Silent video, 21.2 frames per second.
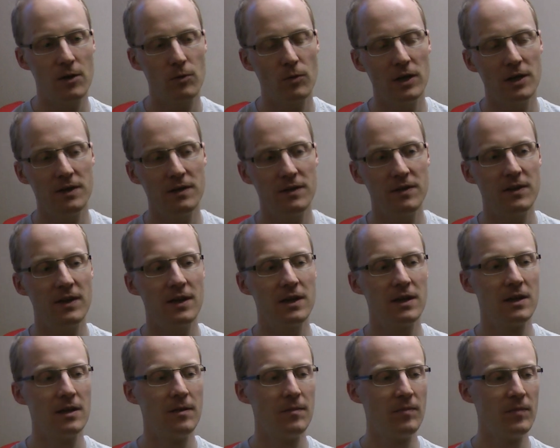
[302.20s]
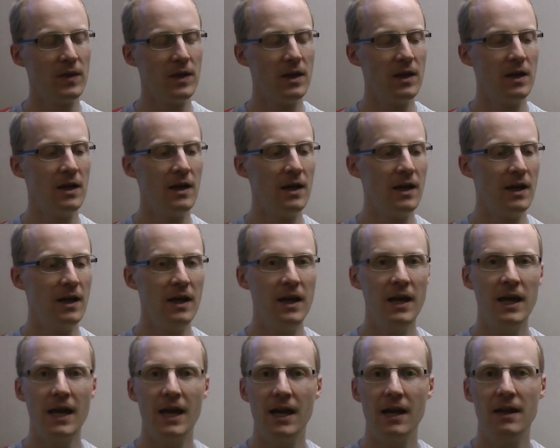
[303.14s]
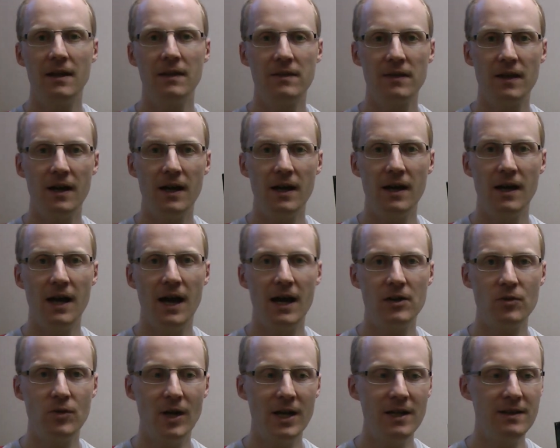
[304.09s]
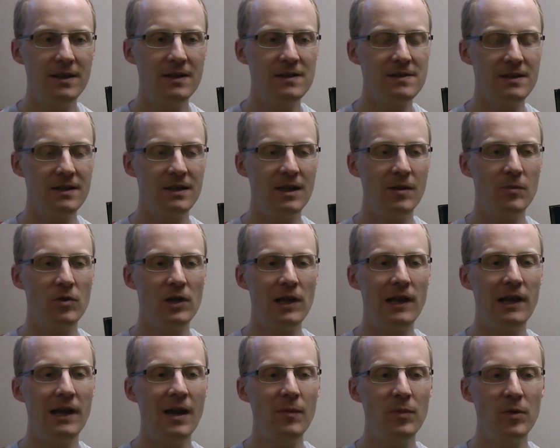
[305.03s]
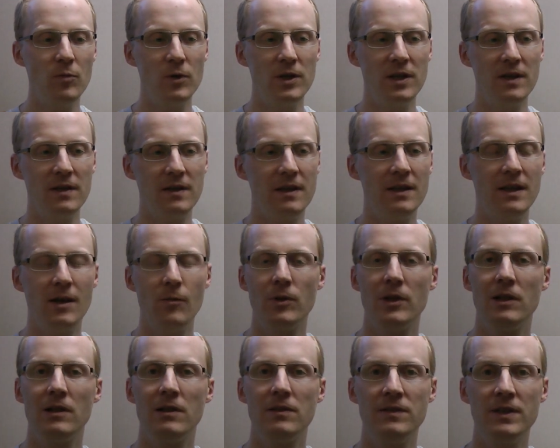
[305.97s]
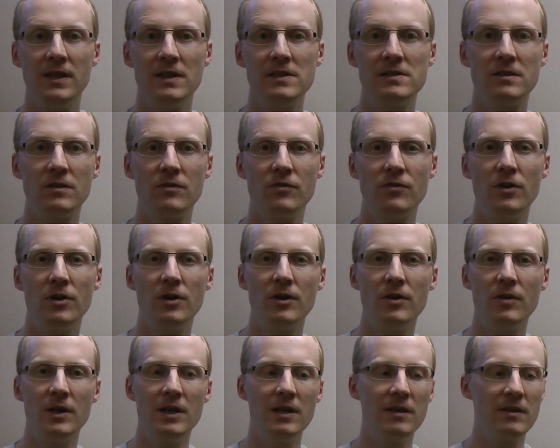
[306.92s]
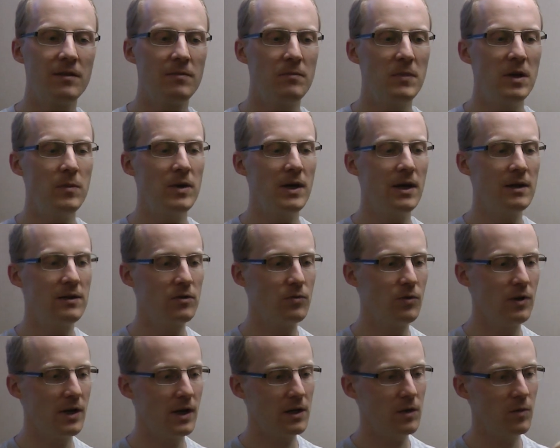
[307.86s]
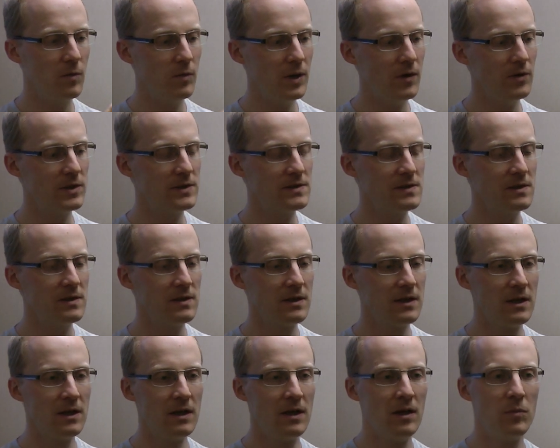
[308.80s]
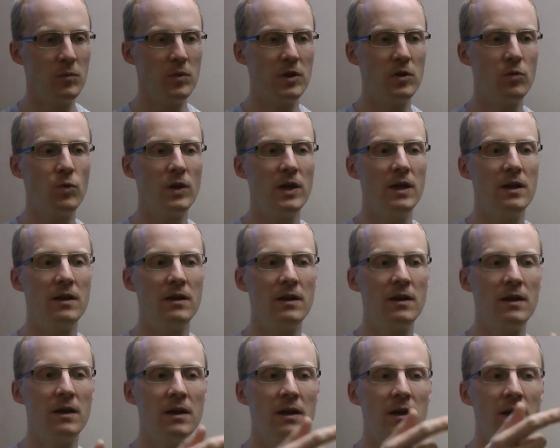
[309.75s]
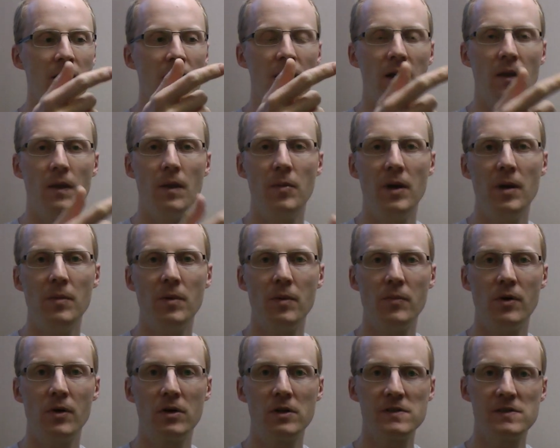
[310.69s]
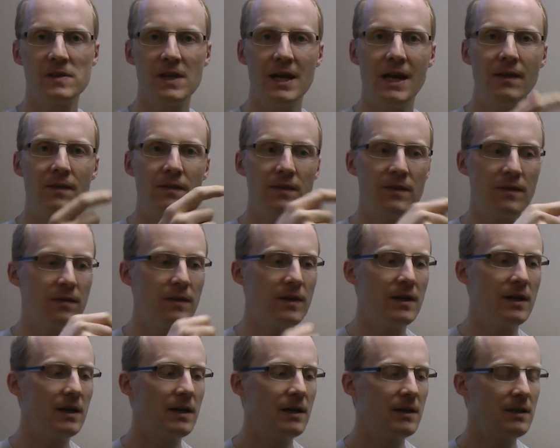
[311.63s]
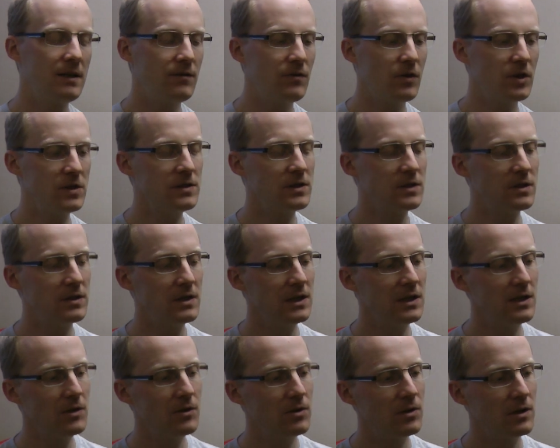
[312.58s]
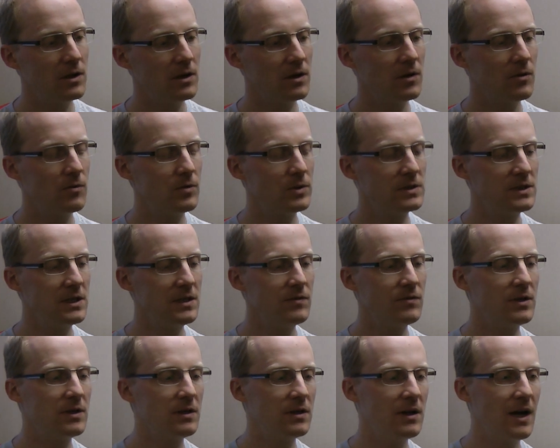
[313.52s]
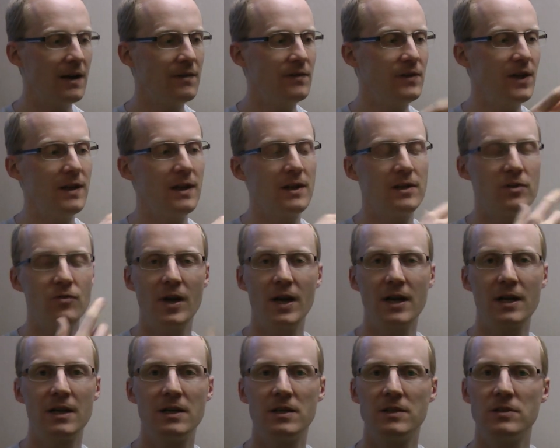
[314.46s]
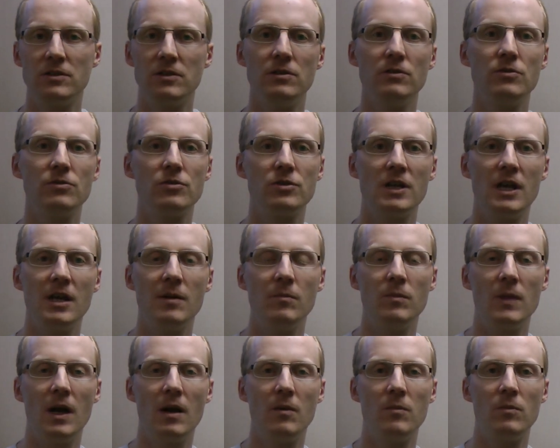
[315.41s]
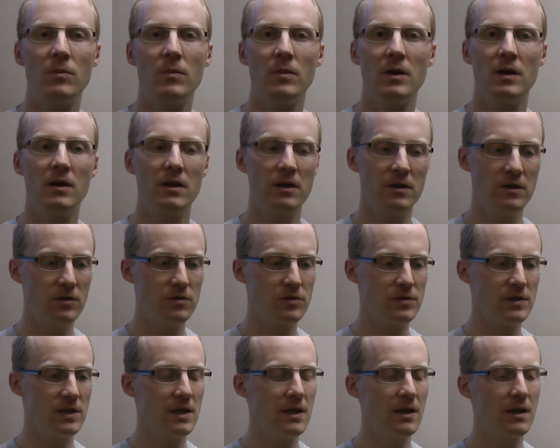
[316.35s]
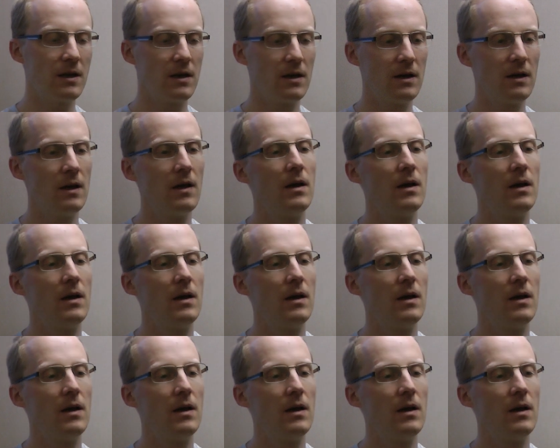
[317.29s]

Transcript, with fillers: quality thing. And uh, I tried this and I'm really happy with it, and I will test it further, and maybe I'll do a comparison between the Pepperbox and the diversity uh, receiver antenna tracker solution I'm, I'm uh, using